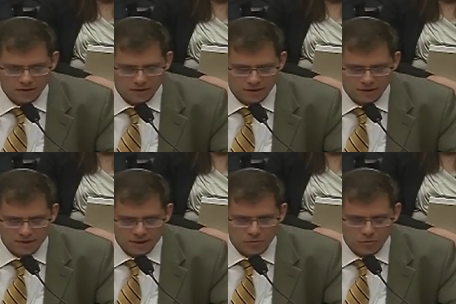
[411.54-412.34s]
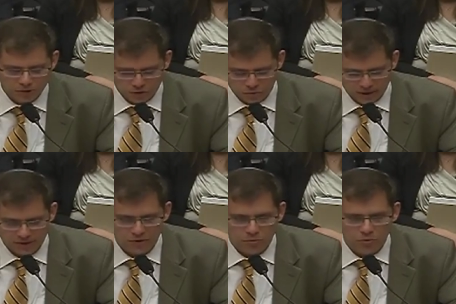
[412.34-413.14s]
It does seem to be
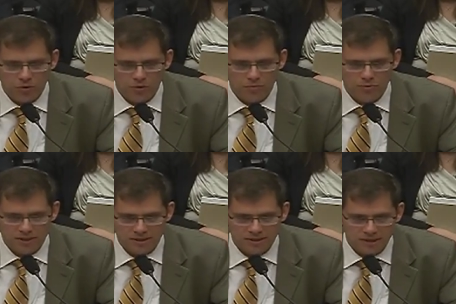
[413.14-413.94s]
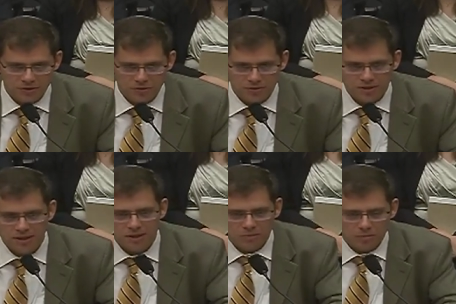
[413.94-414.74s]
attracting more press attention,
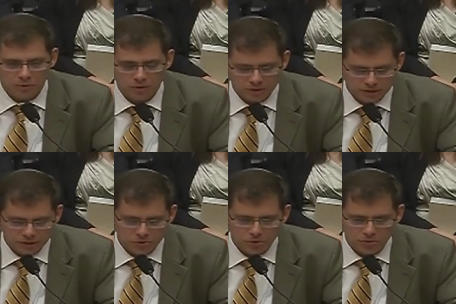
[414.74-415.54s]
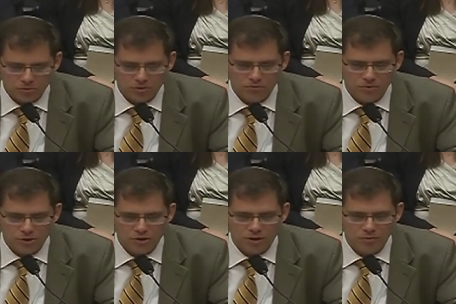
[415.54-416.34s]
but one needs to also
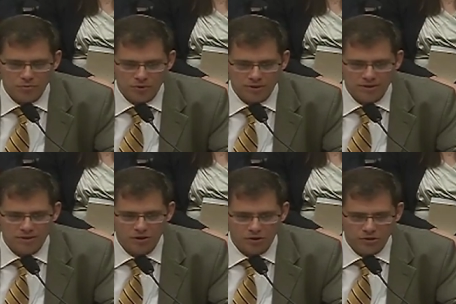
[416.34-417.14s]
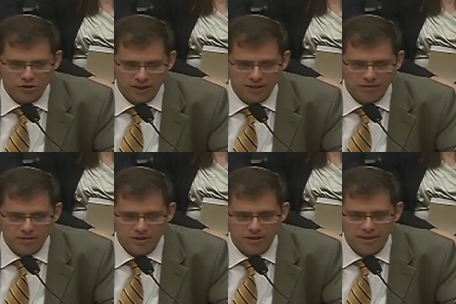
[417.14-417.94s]
differentiate between college
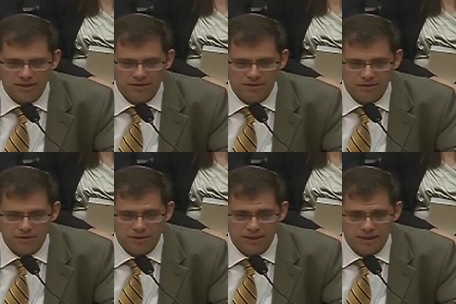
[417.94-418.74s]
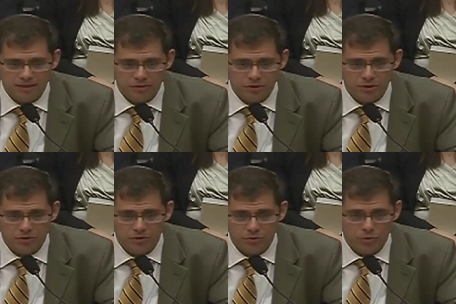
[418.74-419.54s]
activity and the activity
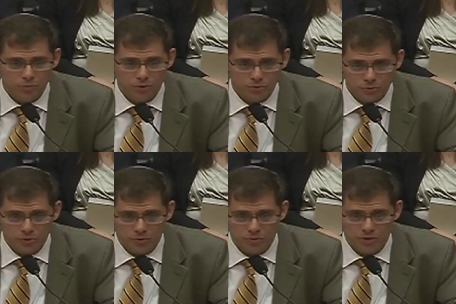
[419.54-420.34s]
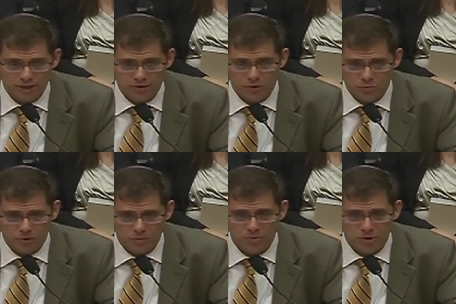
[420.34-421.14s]
in the European Union, which is actually
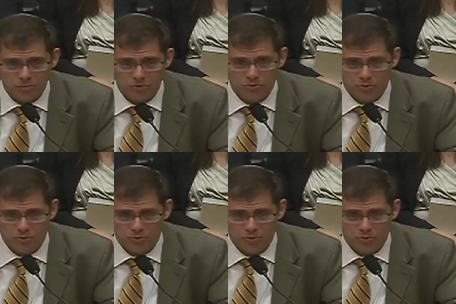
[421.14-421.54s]
probably the most